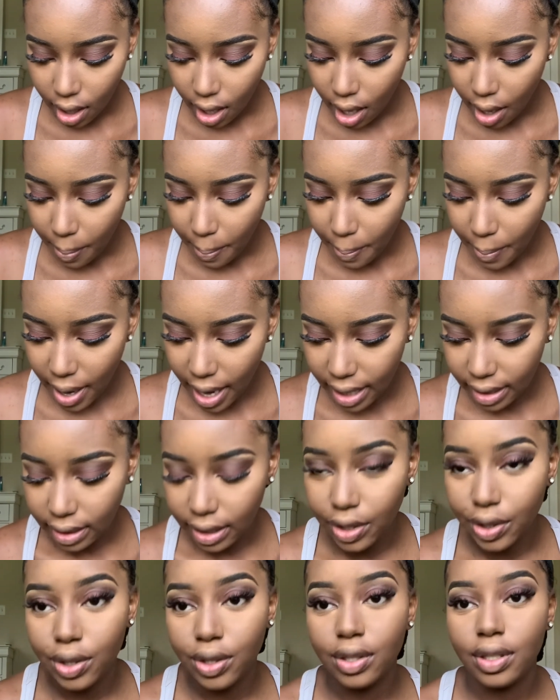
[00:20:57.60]
my
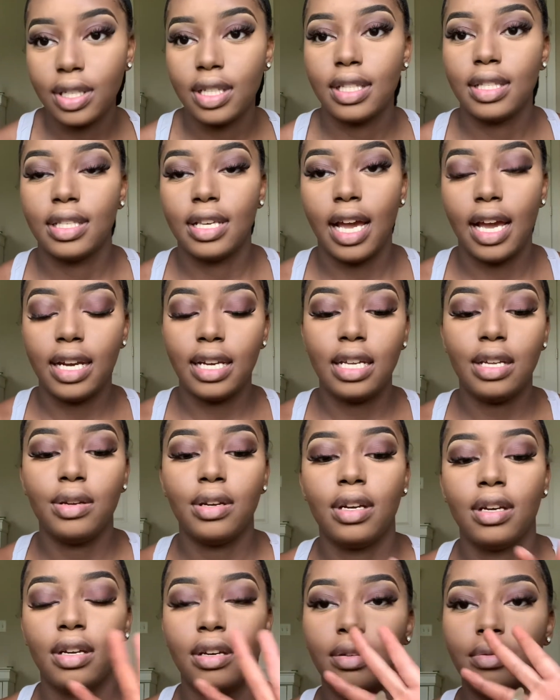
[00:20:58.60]
little tiny
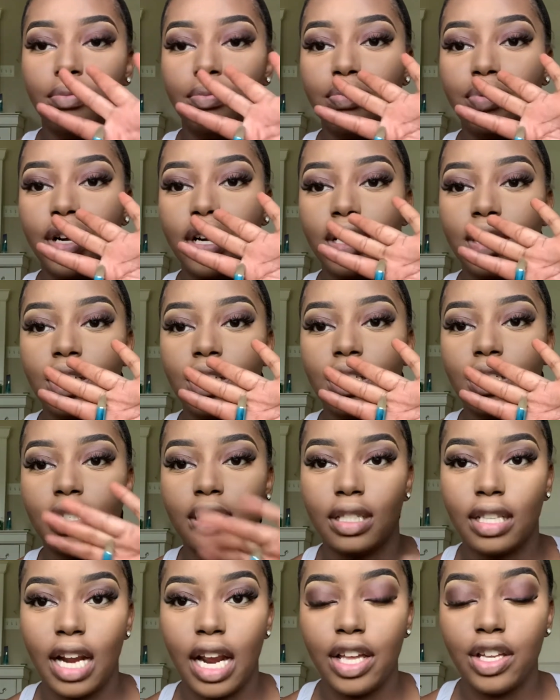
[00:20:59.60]
brush
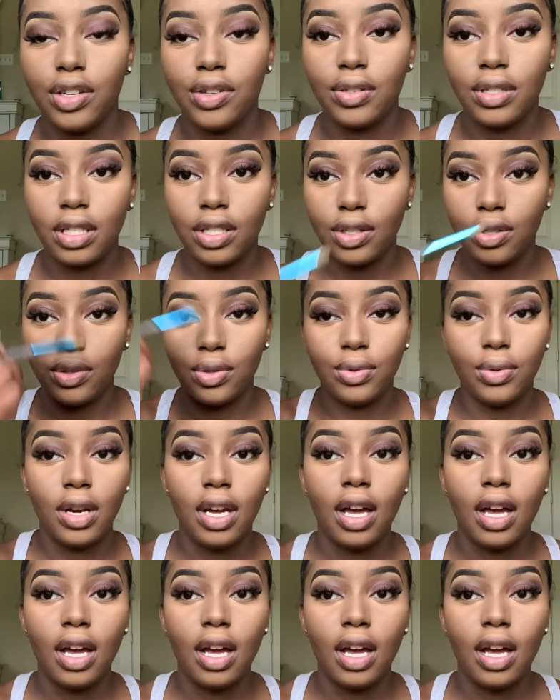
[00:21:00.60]
that I use to